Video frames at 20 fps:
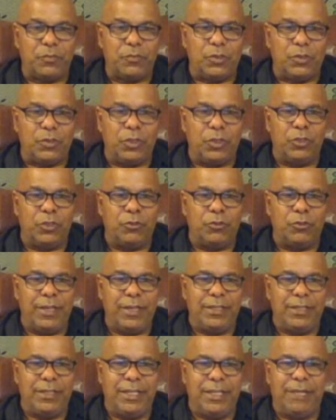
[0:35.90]
to try
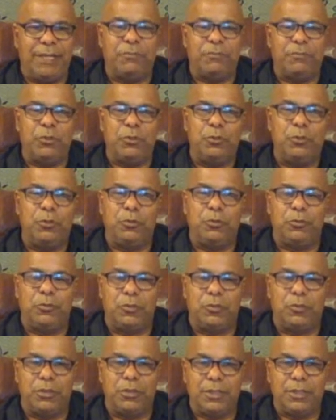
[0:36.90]
to help you
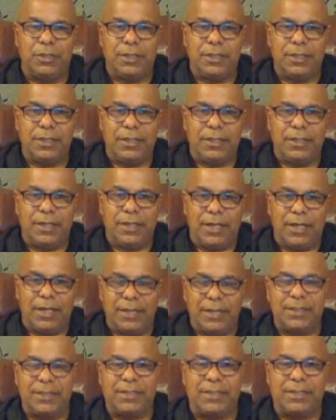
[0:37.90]

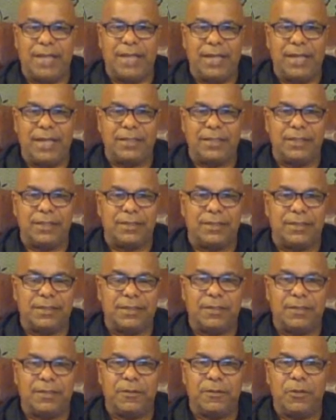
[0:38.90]
understand this,
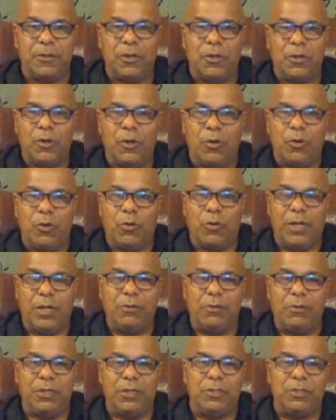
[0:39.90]
what I
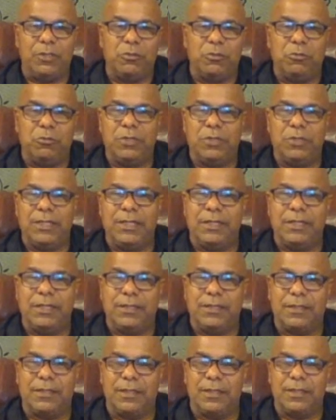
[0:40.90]
want to do
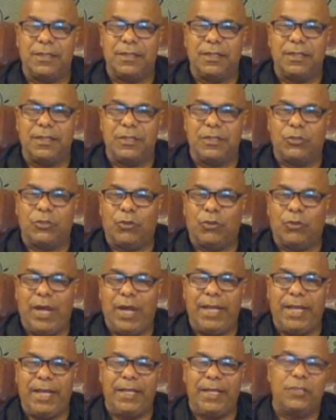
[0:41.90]
is
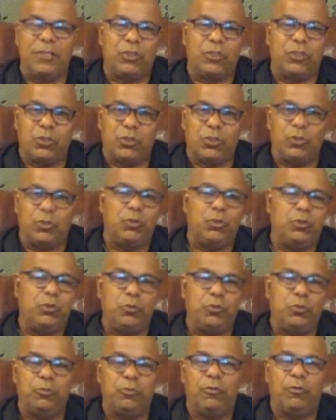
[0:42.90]
try and show
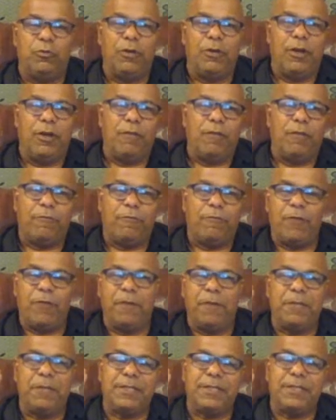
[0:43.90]
you
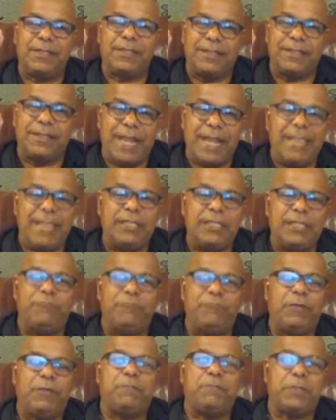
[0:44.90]
from a
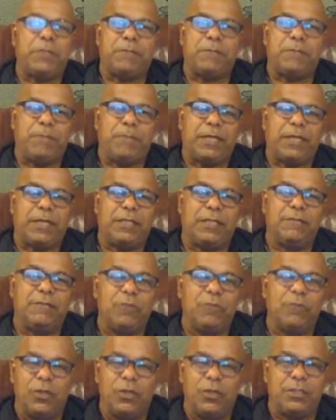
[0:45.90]
scientific perspective,
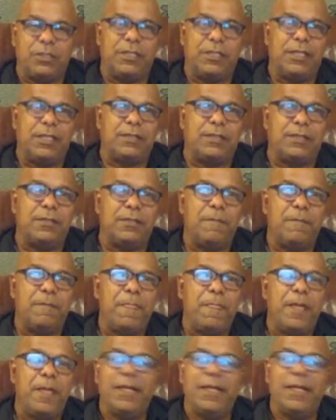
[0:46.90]
not just
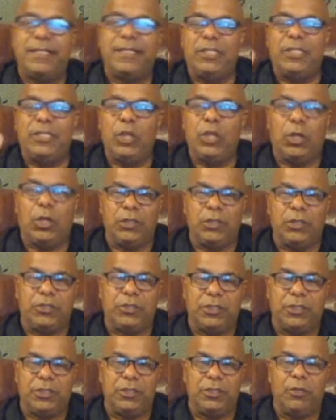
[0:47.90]

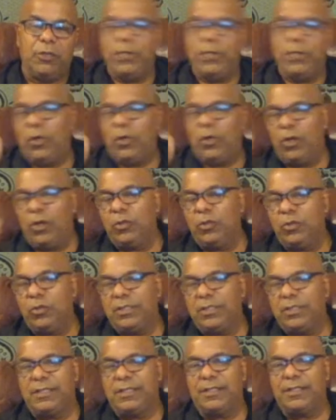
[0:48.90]
theology. We all know
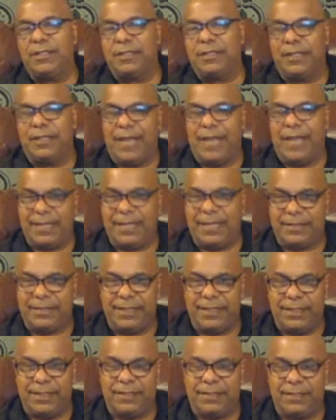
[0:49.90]
this is the last
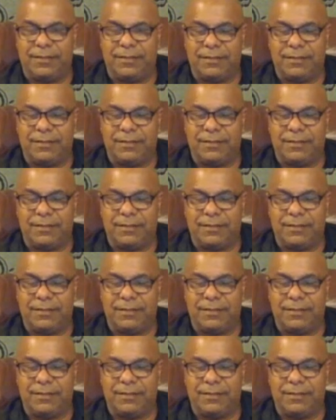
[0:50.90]
days.